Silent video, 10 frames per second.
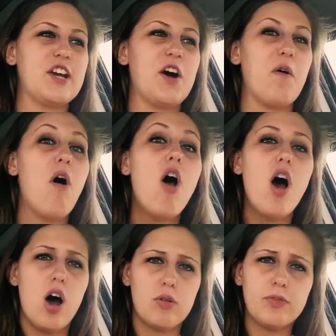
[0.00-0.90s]
So
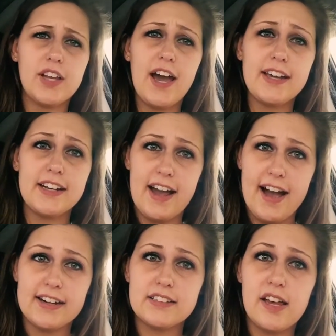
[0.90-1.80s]
hopefully I can
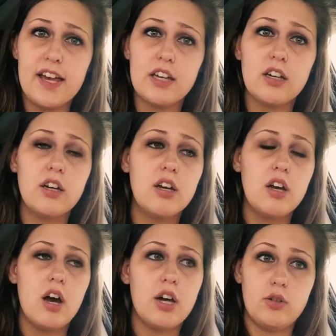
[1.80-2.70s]
act like
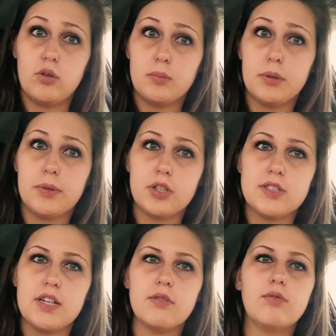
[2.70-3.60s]
a normal
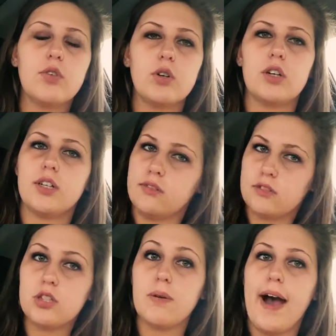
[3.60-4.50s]
person for
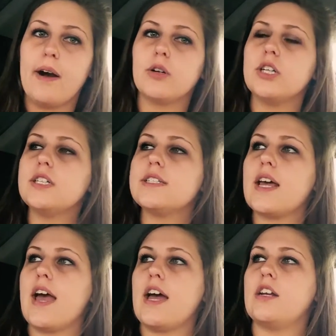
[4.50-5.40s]
two hours
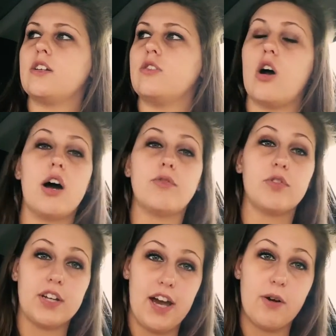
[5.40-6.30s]
and not
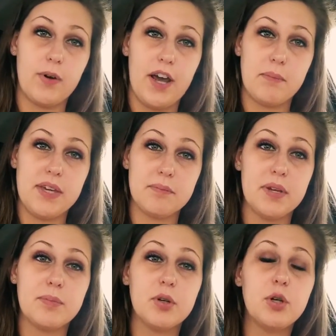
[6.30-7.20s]
freak out when I meet
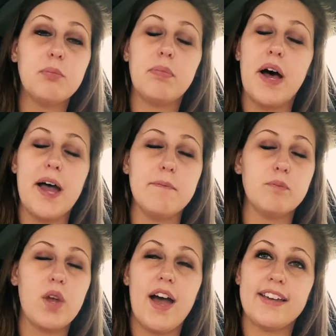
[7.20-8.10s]
people, but
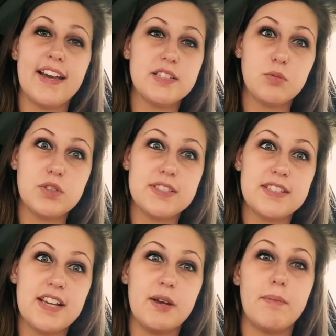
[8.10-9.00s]
I guess we'll
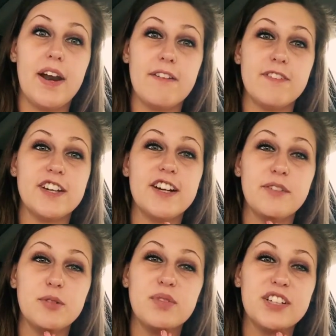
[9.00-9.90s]
see. But I figured I
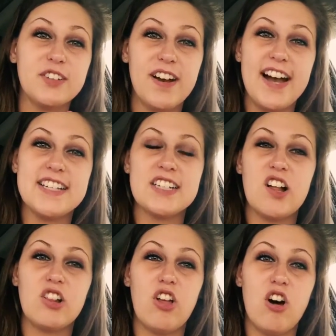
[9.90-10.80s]
would bring you guys
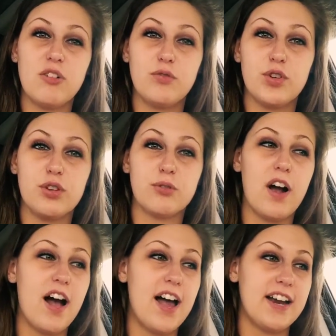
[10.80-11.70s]
along for the
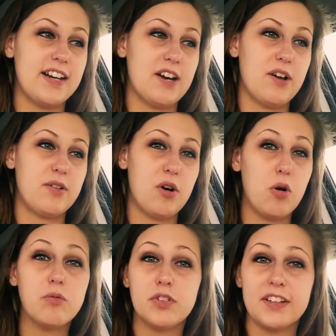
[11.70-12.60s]
ride and
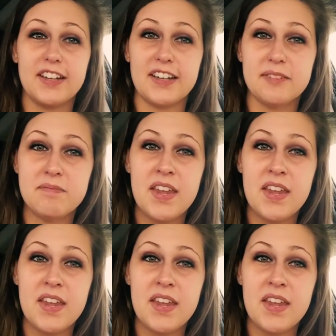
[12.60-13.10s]
hopefully